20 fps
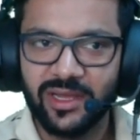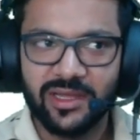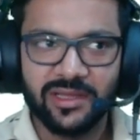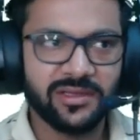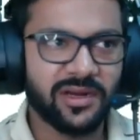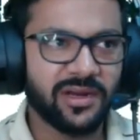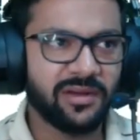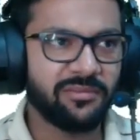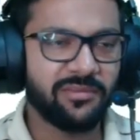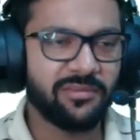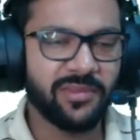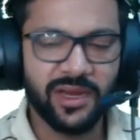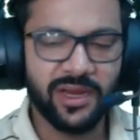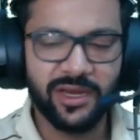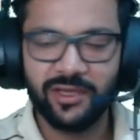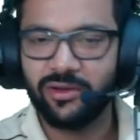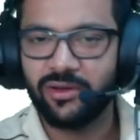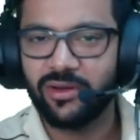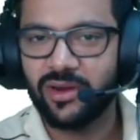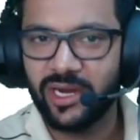There are
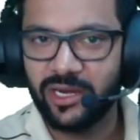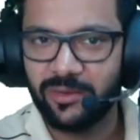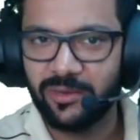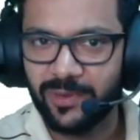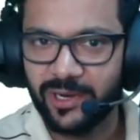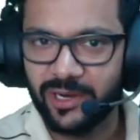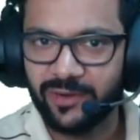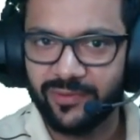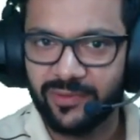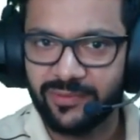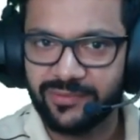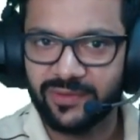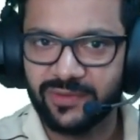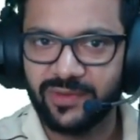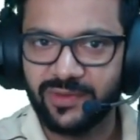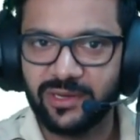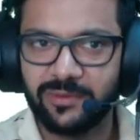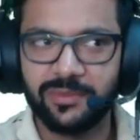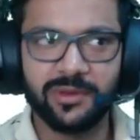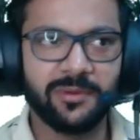many online platforms
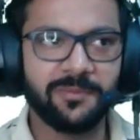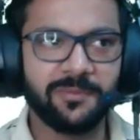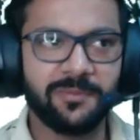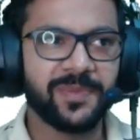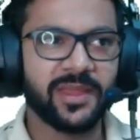available.